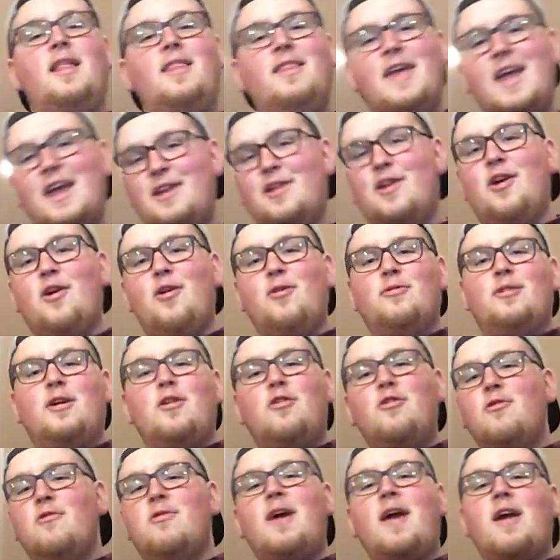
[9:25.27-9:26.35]
they know that
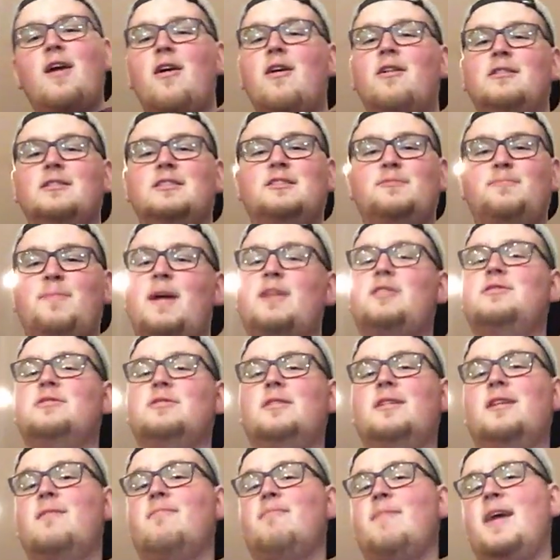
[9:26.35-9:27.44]
who they are is
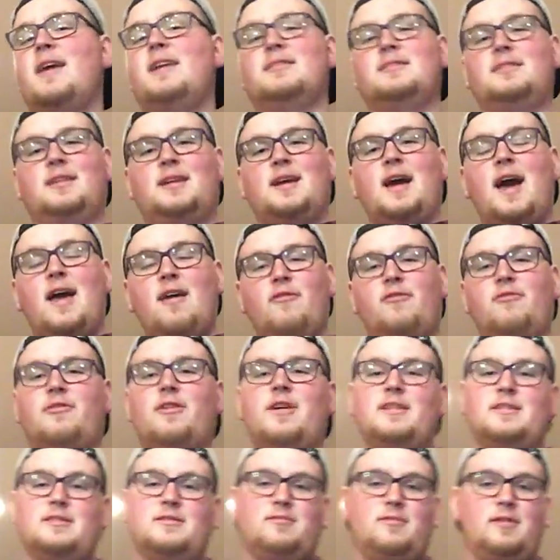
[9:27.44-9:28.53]
special and amazing. I have
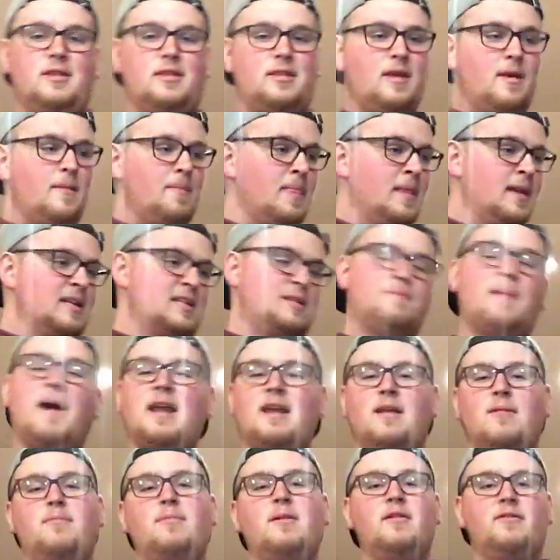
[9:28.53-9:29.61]
friends with
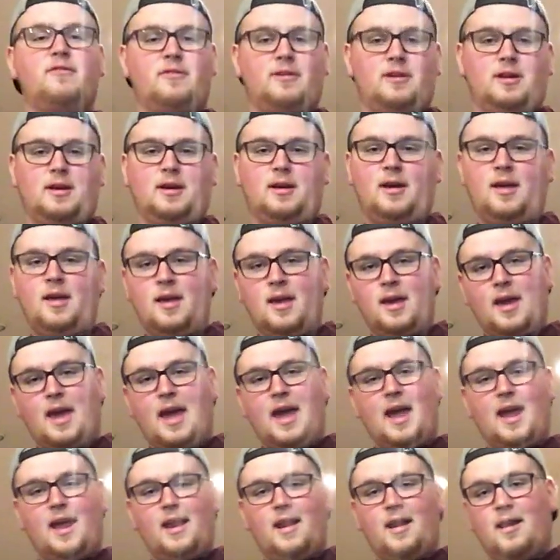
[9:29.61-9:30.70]
spina bifida,
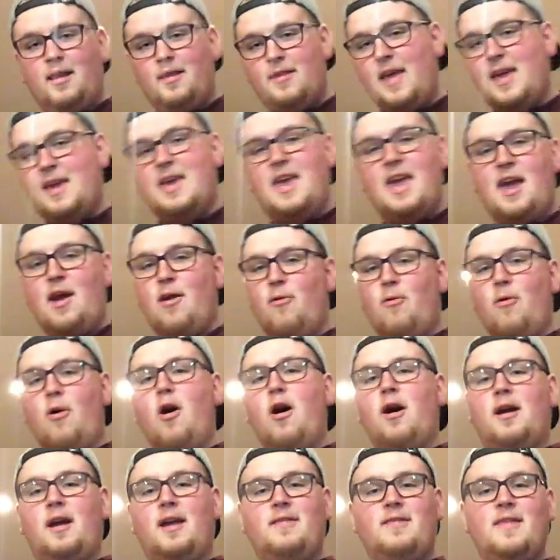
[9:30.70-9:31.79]
and they can't
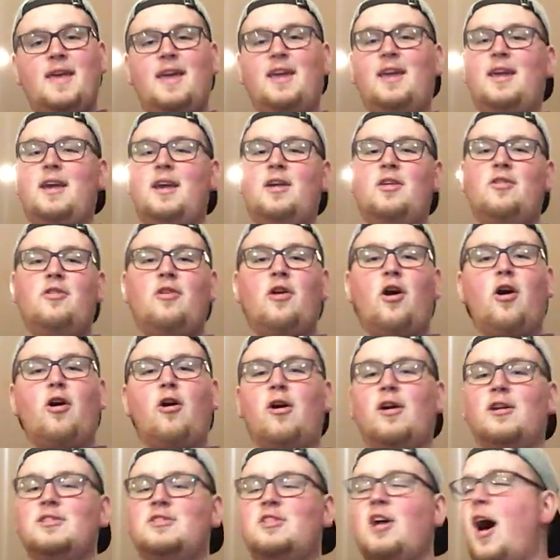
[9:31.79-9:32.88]
walk, and they are
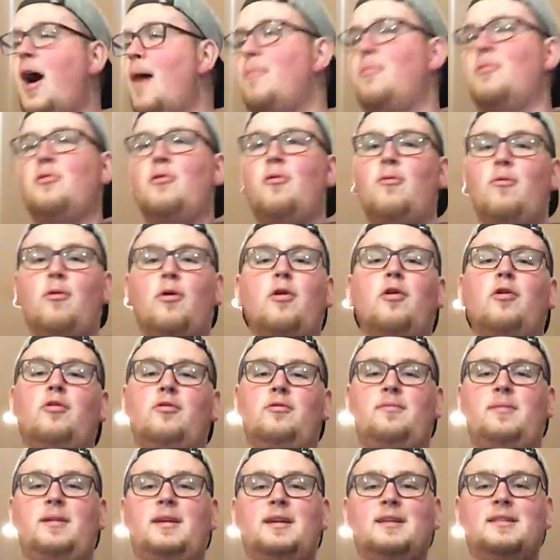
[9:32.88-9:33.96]
on top of the
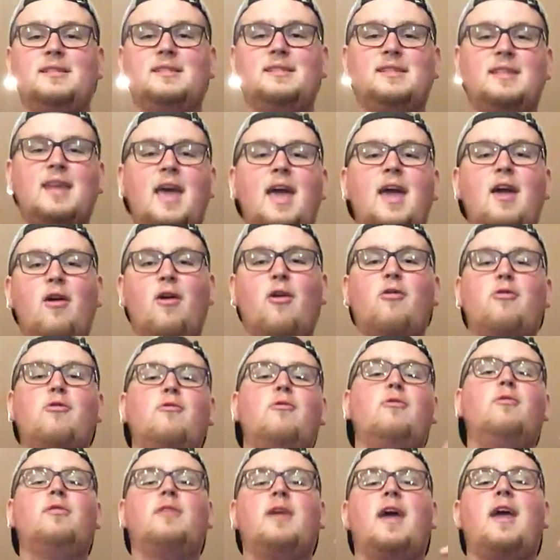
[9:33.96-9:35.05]
world because they are
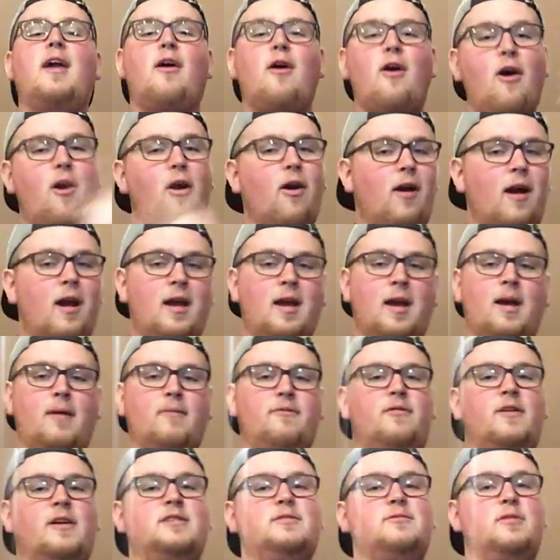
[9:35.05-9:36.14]
who they are. I'm
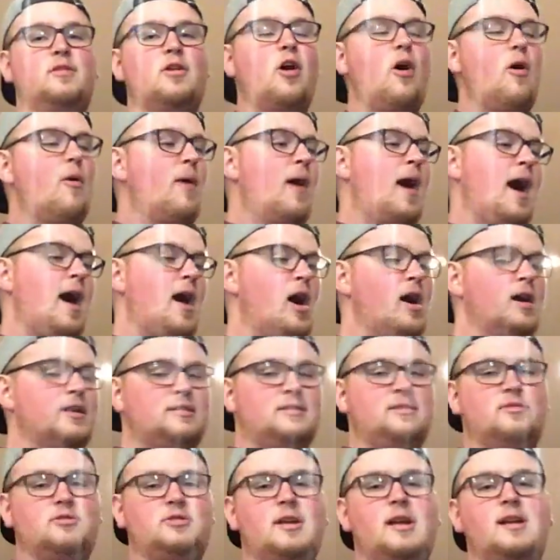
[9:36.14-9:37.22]
friends with OI,
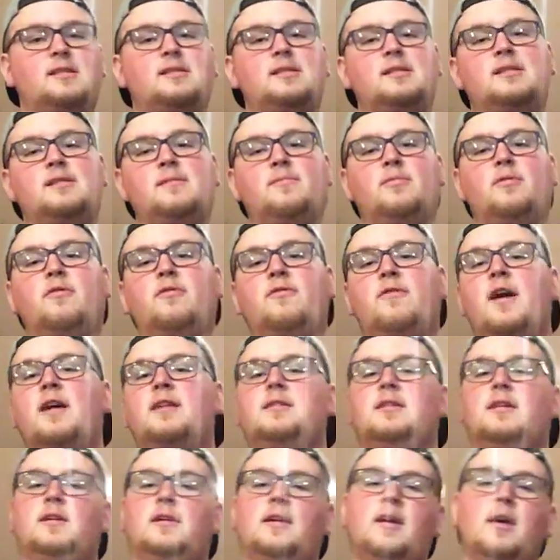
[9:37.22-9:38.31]
osteogenesis
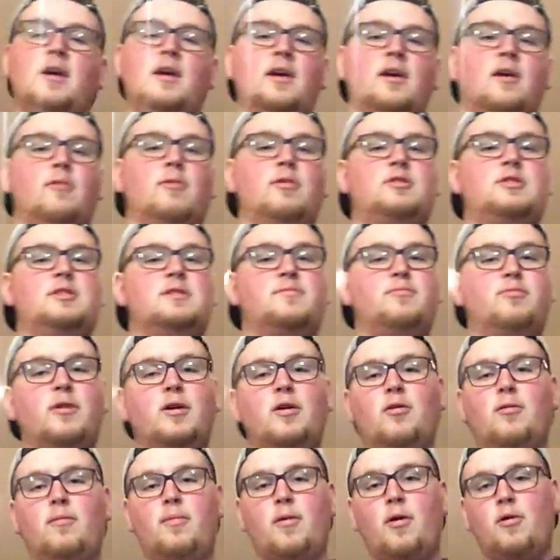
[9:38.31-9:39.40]
imperfecta, which is
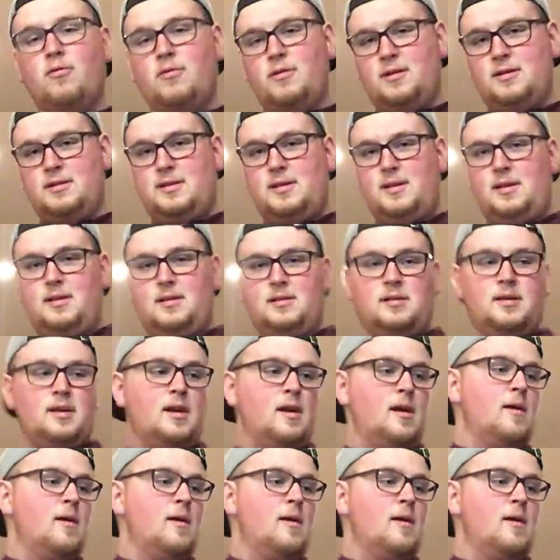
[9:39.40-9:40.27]
brittle bone disease,